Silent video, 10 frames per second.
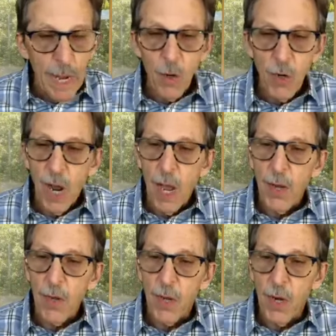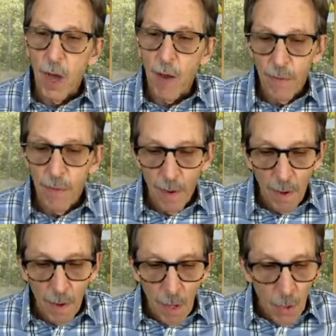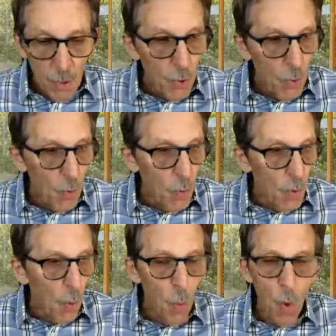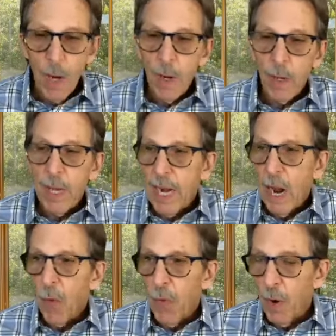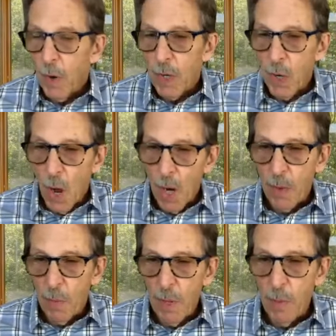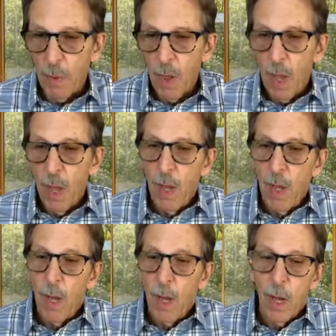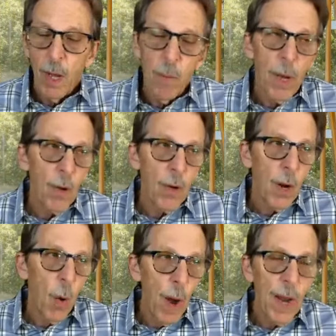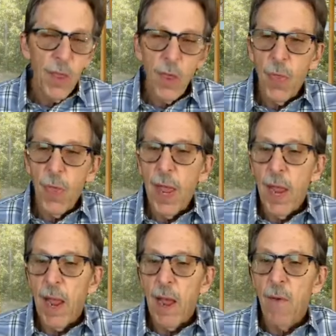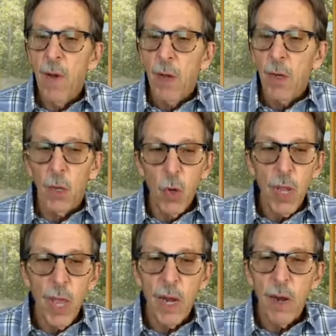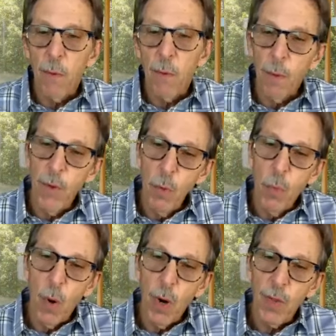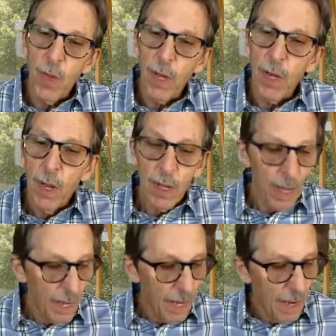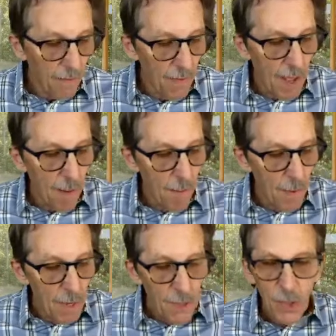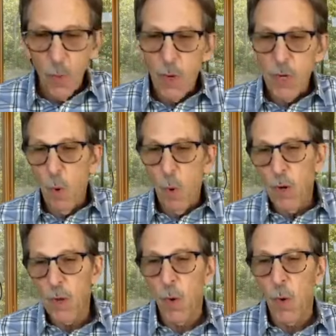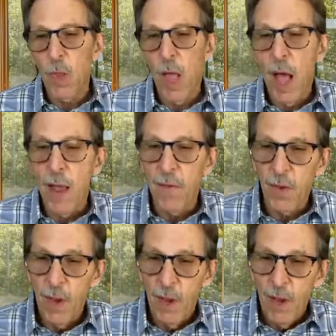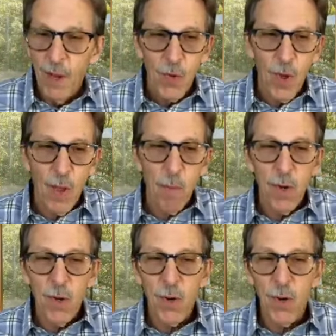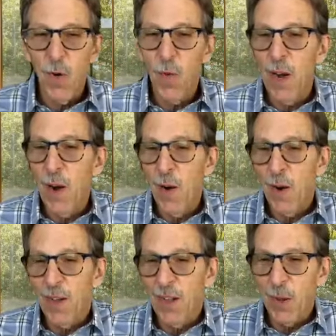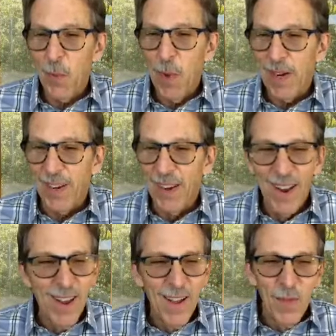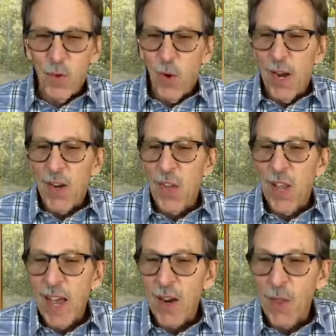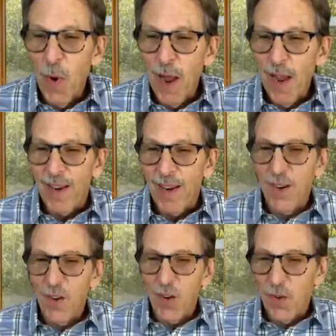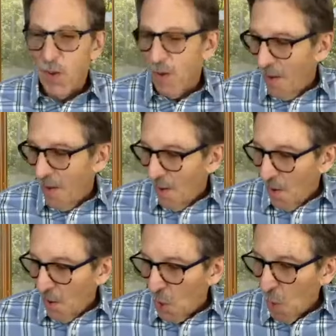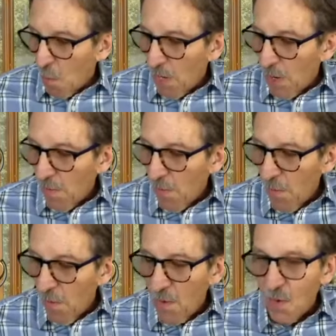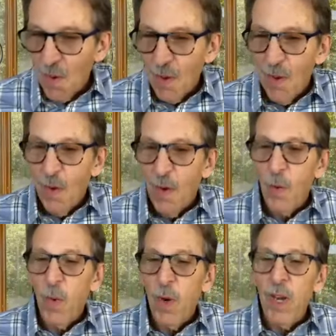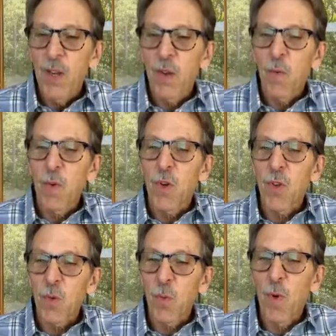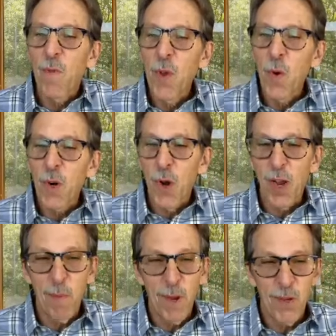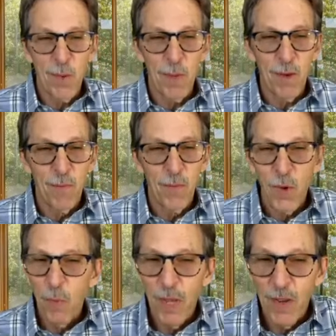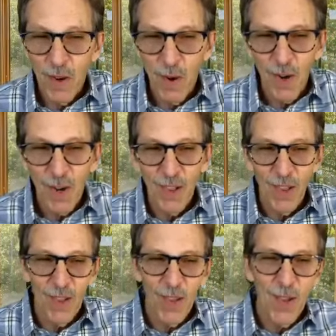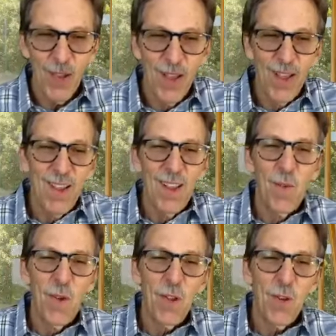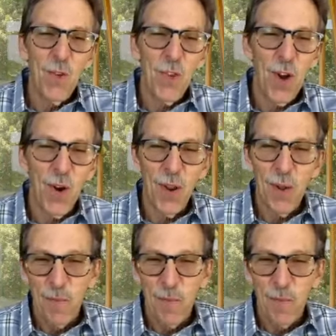energized enough to want to get out there and talk to people about a way that they have to look at it from a viewpoint that can give them so much more in their own lives. So I'm going to turn it over to Erika a little bit and try to stay out of the way and just jump in if we need to just review or talk about something. So please, Erika, why don't you start?